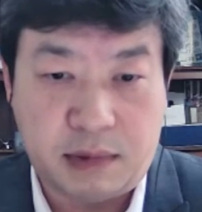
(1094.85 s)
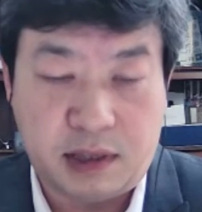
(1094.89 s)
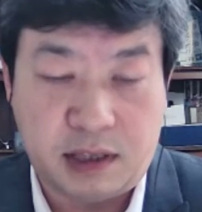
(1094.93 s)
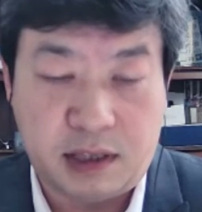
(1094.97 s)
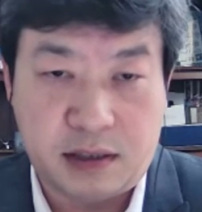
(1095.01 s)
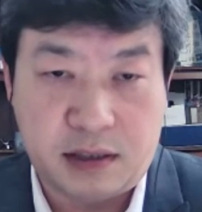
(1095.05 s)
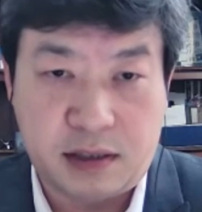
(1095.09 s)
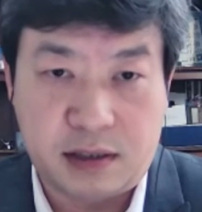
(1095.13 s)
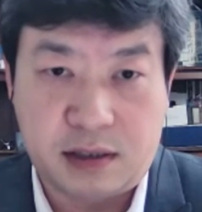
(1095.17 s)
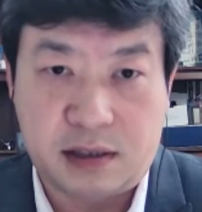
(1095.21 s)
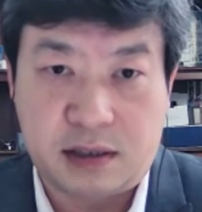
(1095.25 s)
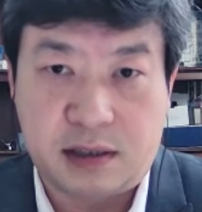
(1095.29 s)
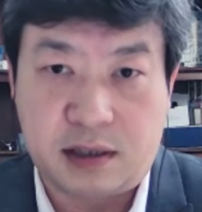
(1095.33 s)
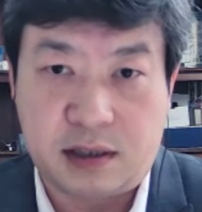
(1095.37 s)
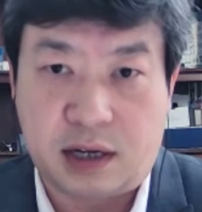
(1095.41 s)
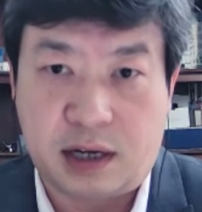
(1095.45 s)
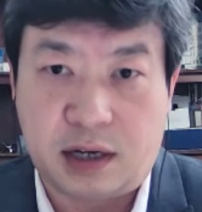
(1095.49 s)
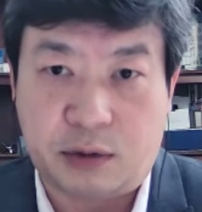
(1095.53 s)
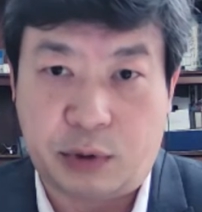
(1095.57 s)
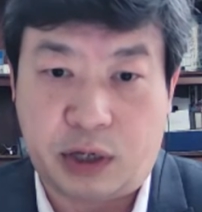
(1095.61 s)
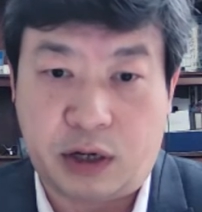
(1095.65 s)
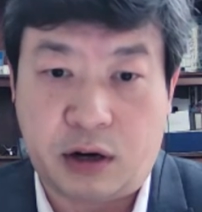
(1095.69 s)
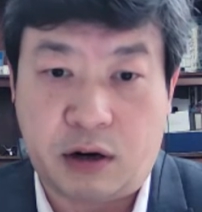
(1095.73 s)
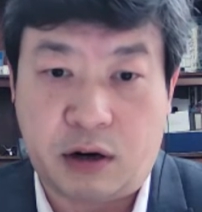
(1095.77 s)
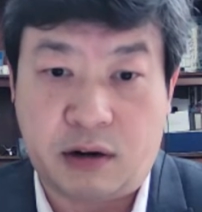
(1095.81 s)
this is
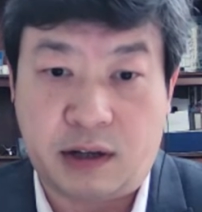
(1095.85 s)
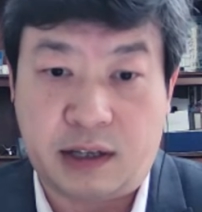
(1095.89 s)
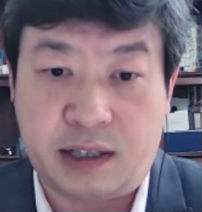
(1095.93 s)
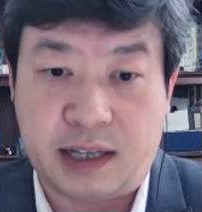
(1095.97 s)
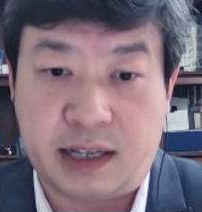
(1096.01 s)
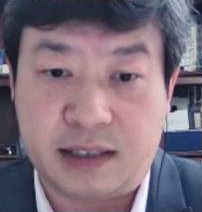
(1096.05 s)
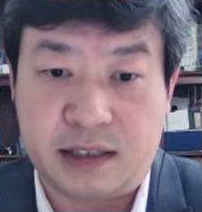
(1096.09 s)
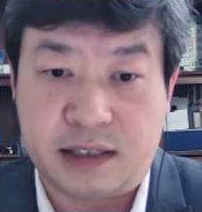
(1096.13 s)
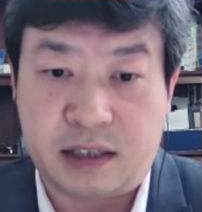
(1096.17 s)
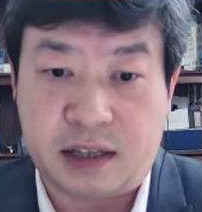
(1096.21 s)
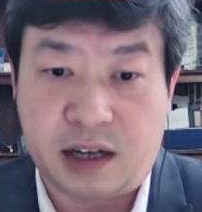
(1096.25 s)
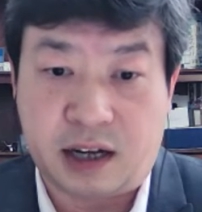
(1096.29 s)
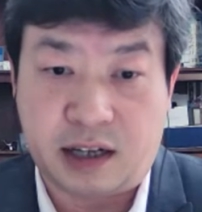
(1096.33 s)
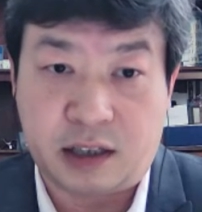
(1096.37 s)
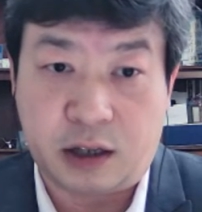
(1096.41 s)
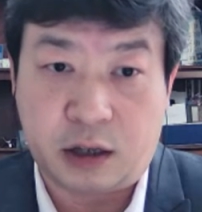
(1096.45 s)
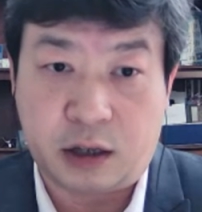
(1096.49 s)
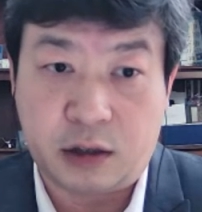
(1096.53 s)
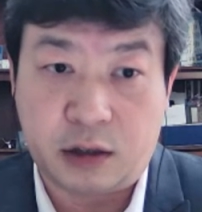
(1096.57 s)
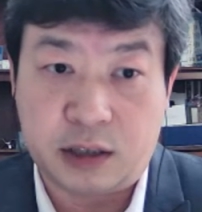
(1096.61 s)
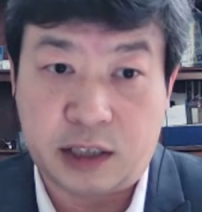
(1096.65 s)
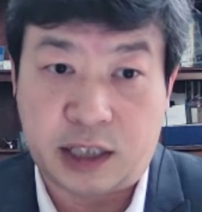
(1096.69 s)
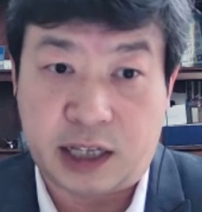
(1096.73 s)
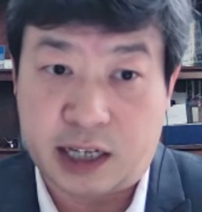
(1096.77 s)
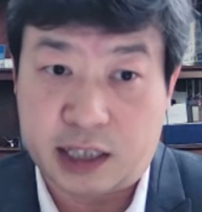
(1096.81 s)
regarded as
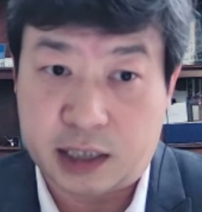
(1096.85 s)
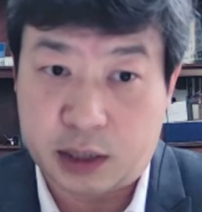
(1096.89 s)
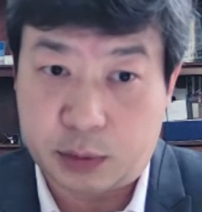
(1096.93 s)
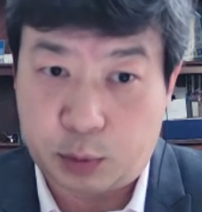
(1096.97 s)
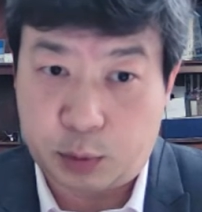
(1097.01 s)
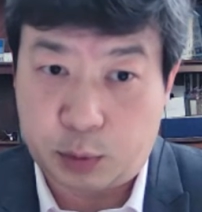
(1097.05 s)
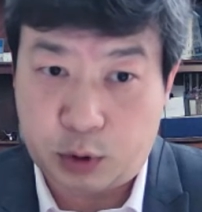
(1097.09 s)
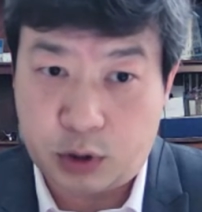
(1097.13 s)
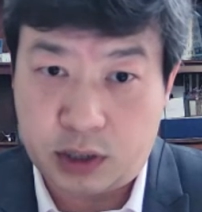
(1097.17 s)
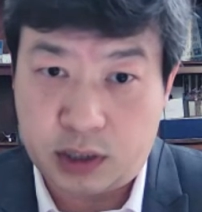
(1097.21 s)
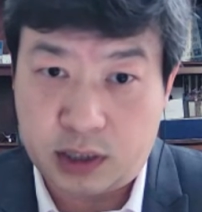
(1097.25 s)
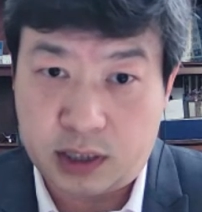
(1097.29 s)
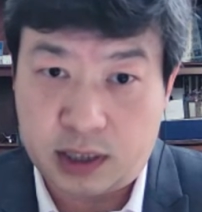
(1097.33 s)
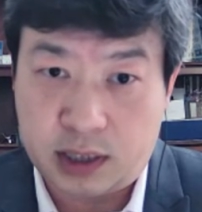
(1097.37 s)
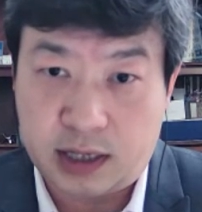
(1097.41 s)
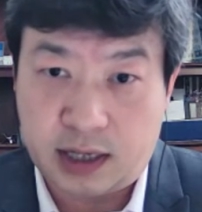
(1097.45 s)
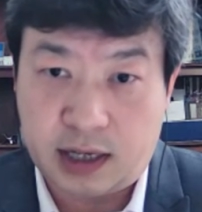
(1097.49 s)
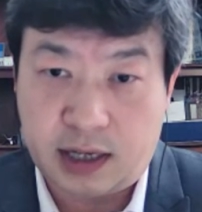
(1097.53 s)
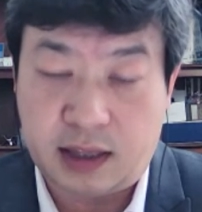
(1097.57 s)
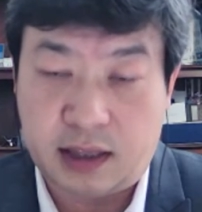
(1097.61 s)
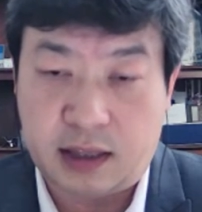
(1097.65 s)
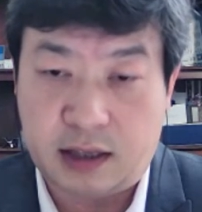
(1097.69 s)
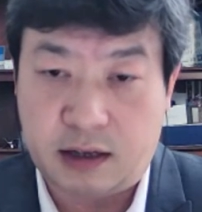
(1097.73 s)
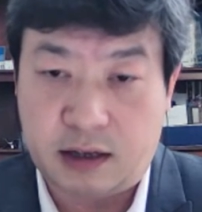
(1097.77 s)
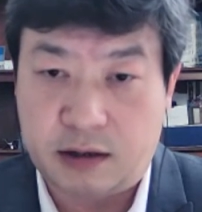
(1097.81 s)
technology export.
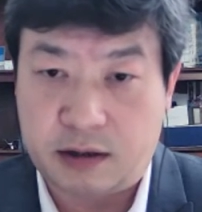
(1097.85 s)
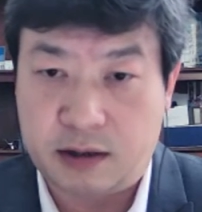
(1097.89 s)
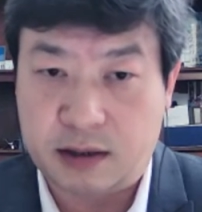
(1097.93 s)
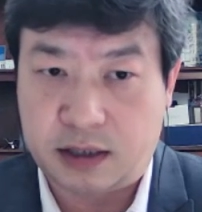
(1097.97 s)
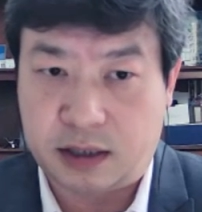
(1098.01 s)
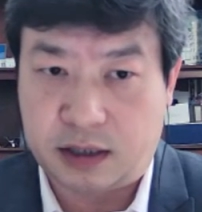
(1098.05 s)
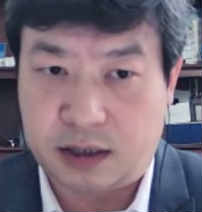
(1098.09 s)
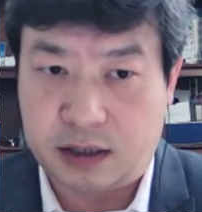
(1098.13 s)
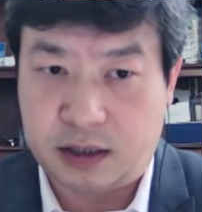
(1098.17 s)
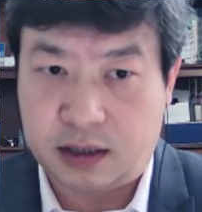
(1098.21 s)
And there's,